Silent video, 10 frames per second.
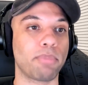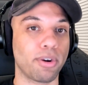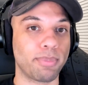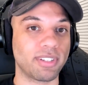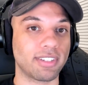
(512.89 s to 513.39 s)

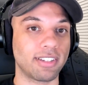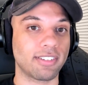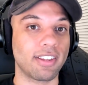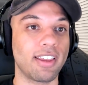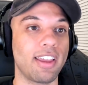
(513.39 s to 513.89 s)

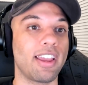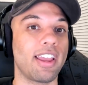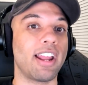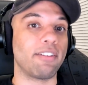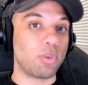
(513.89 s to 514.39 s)
purposes.
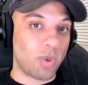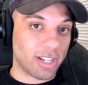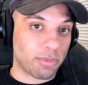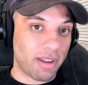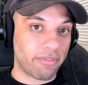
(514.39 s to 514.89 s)
And if you
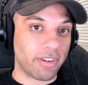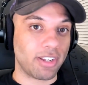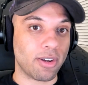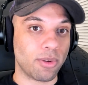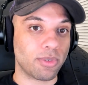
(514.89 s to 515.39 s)
watch my
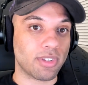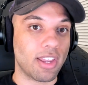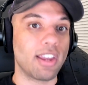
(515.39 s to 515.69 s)
videos,